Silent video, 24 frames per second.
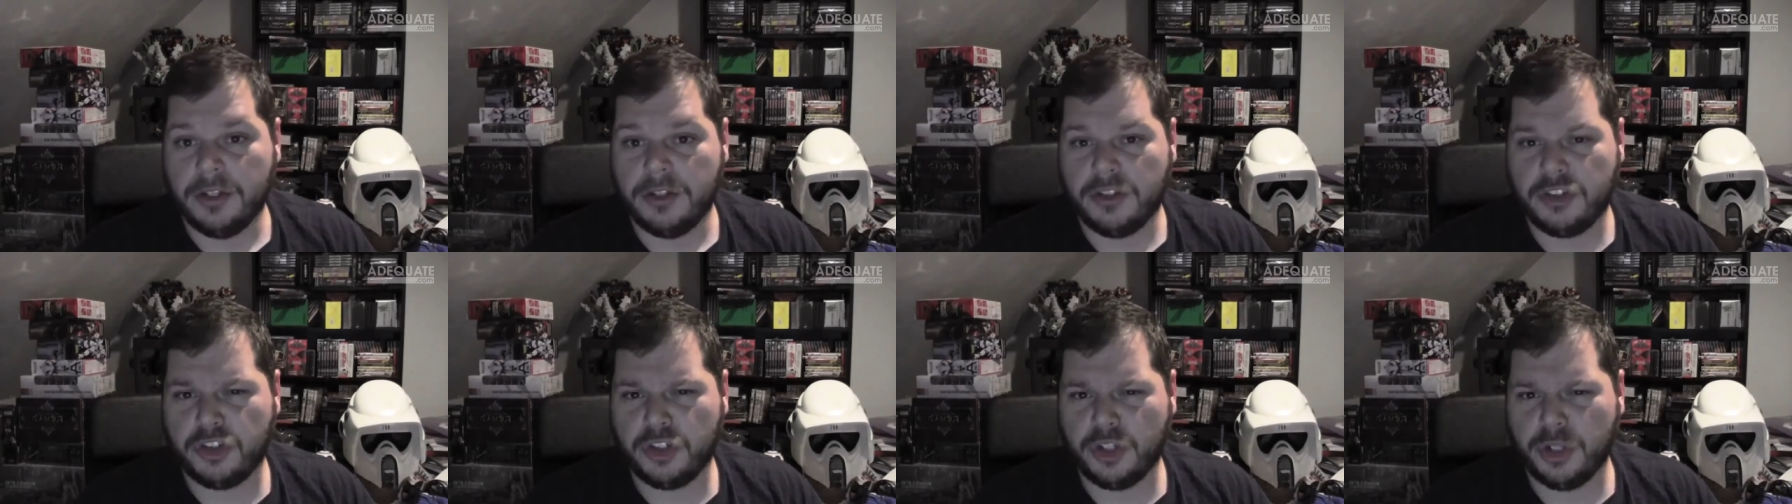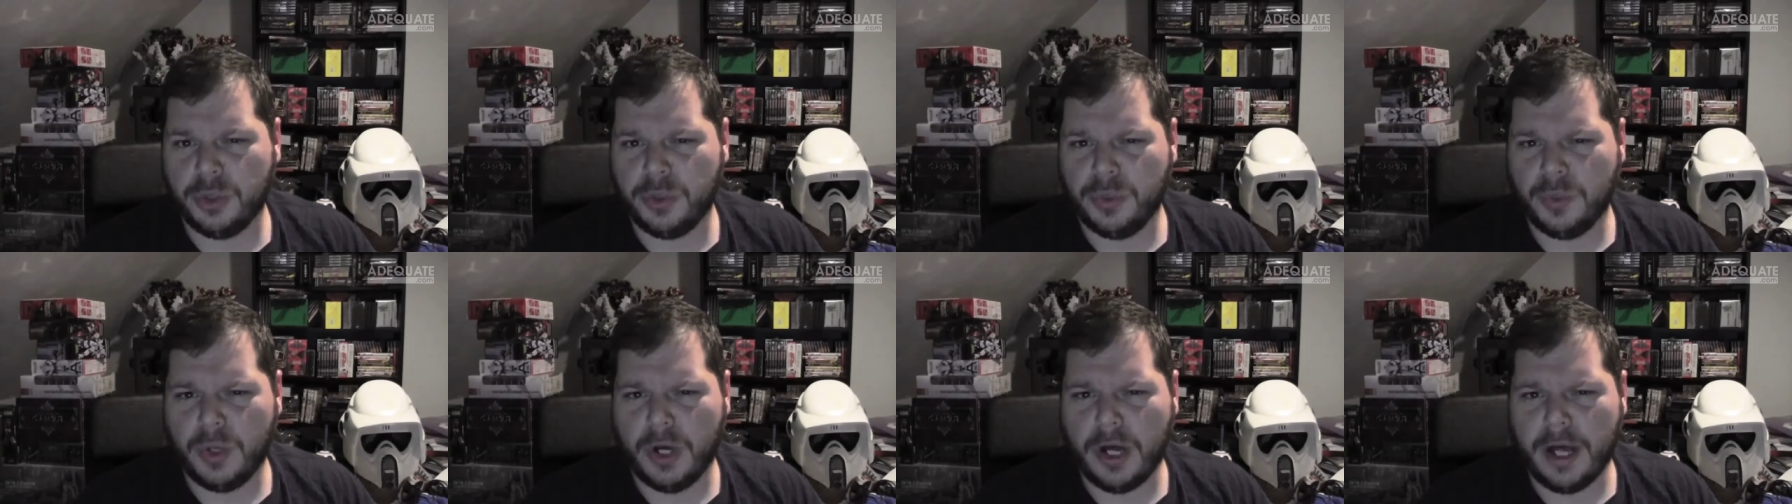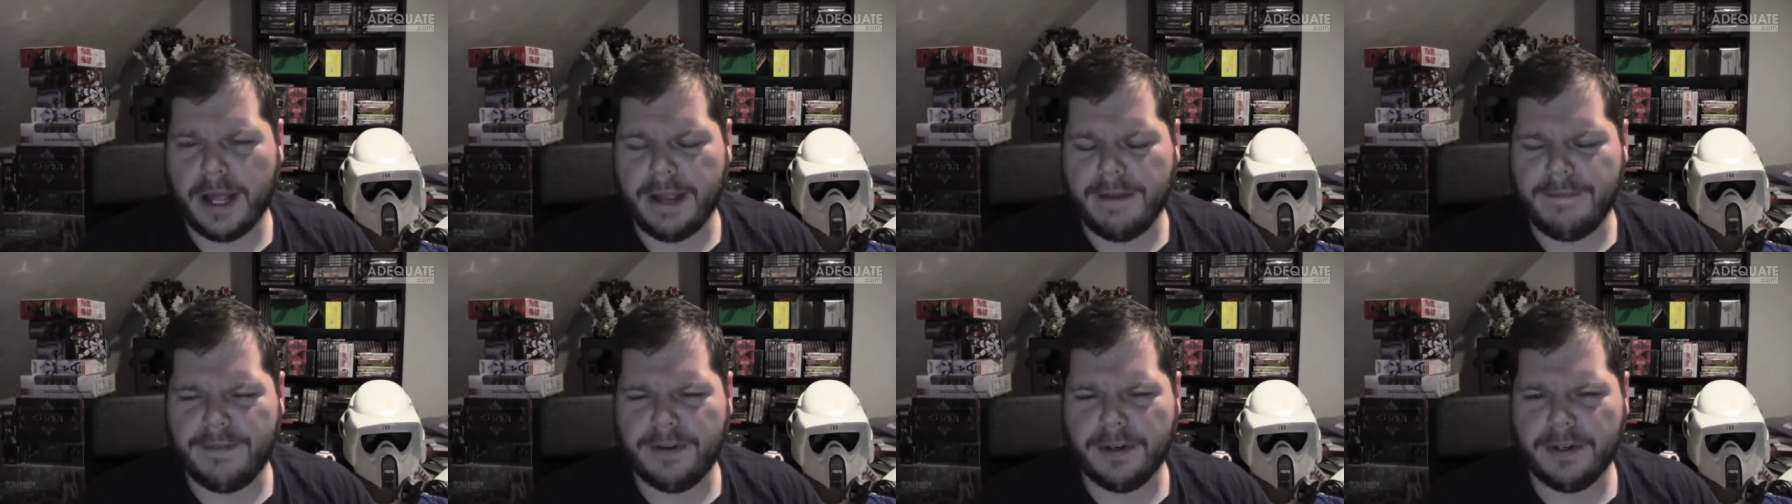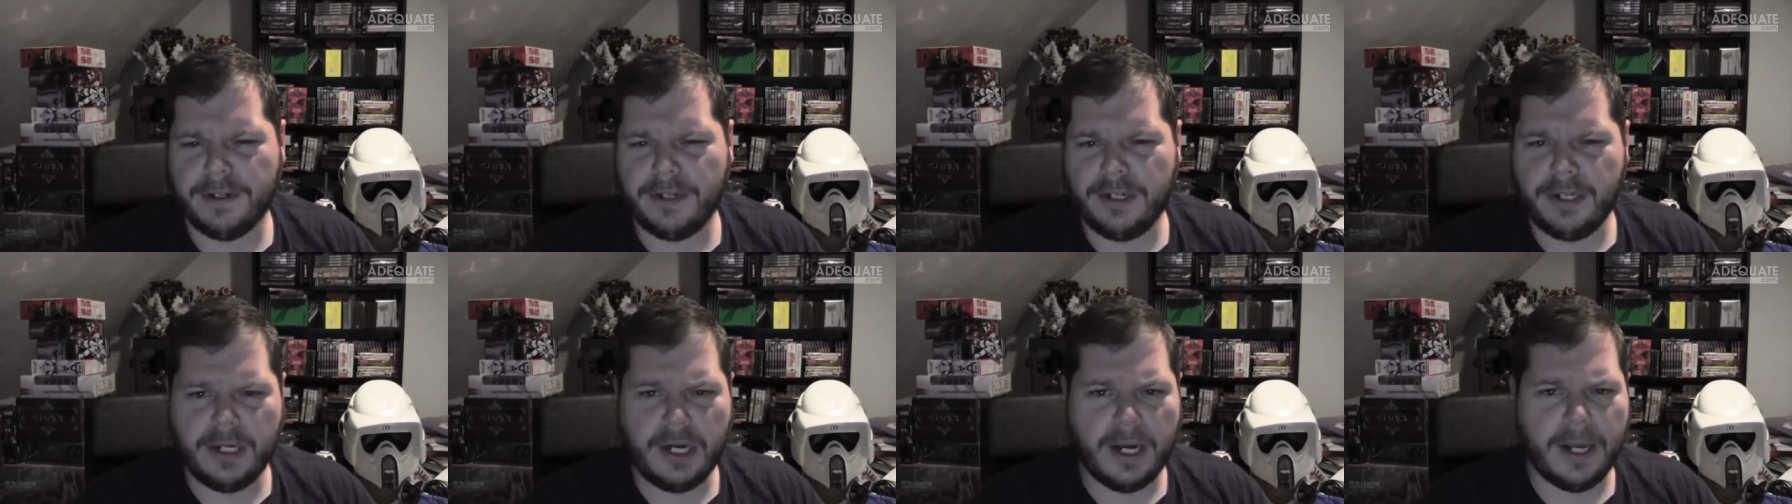So if
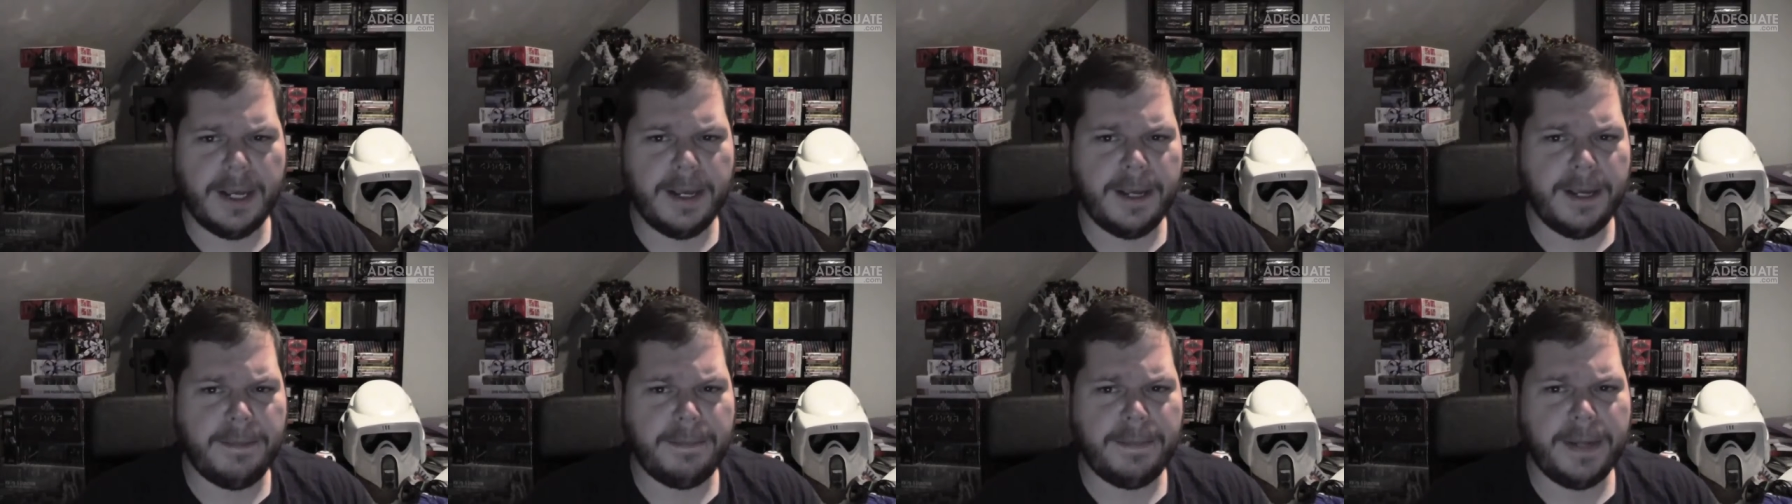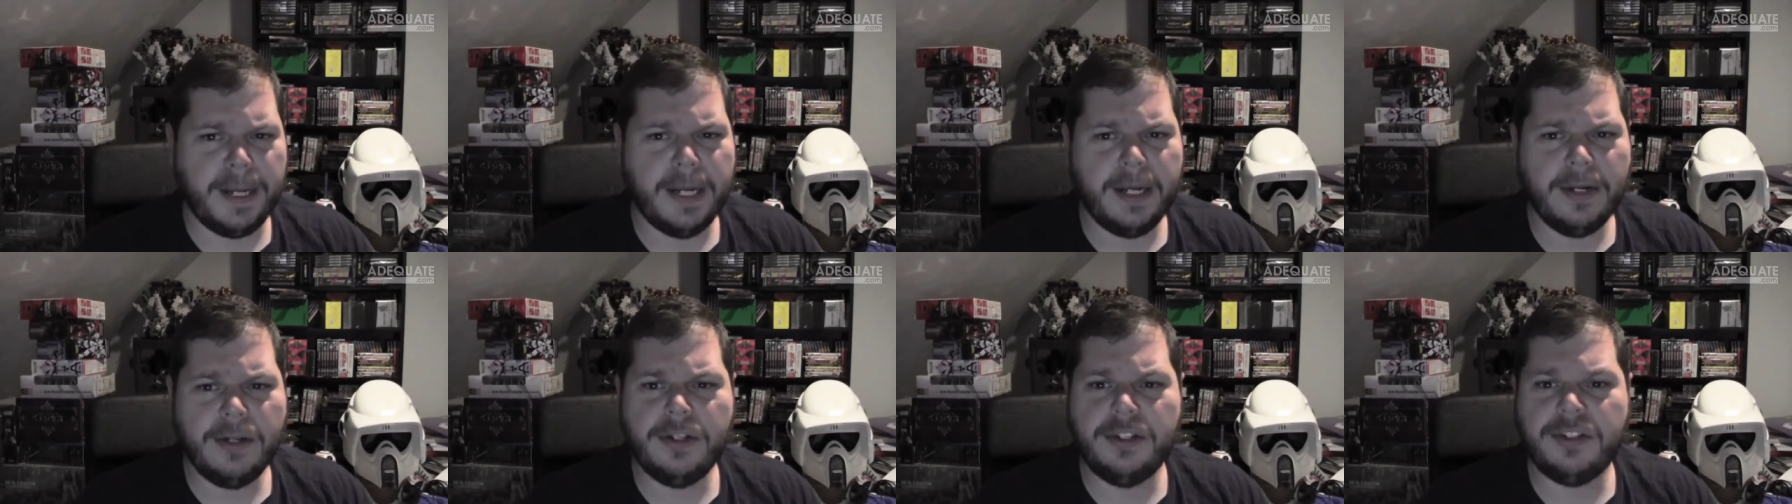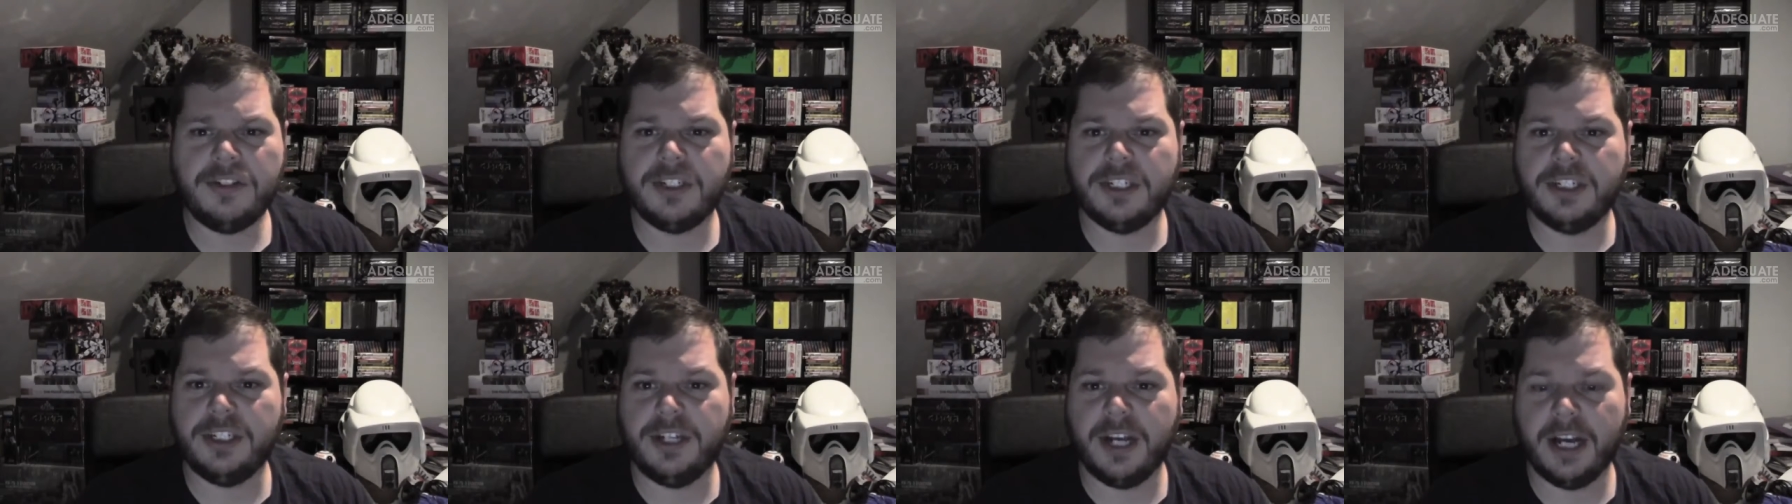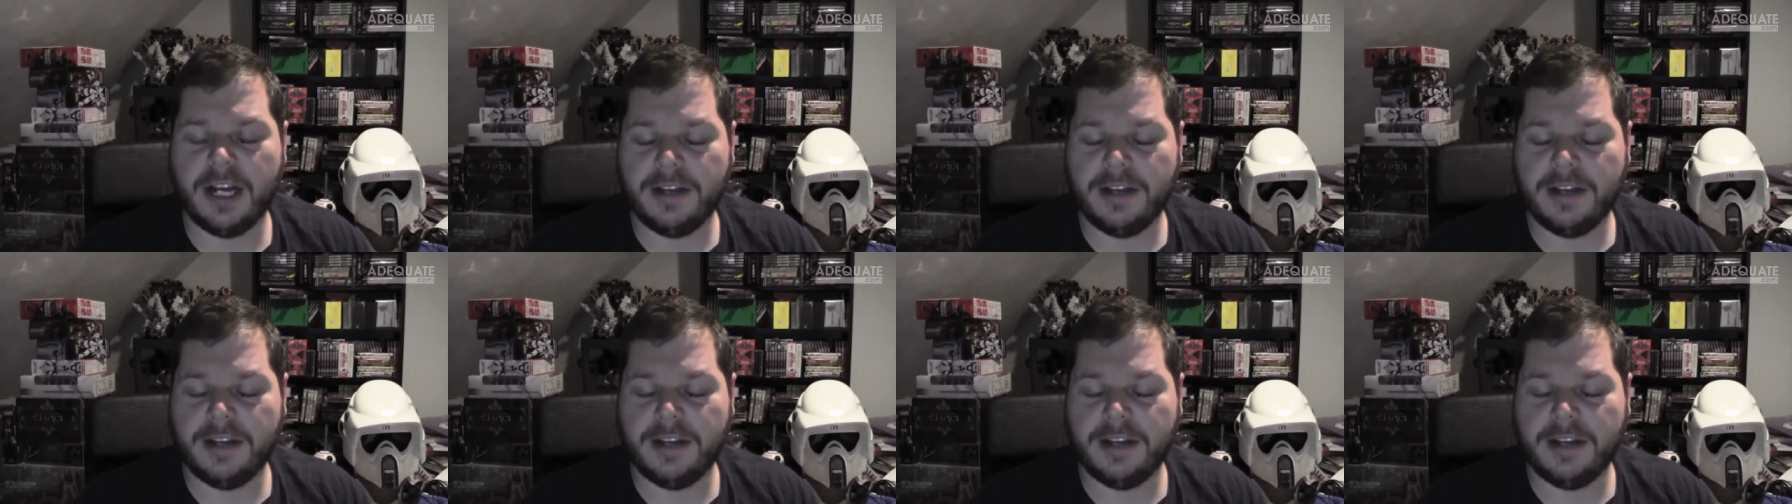you're a panelist and you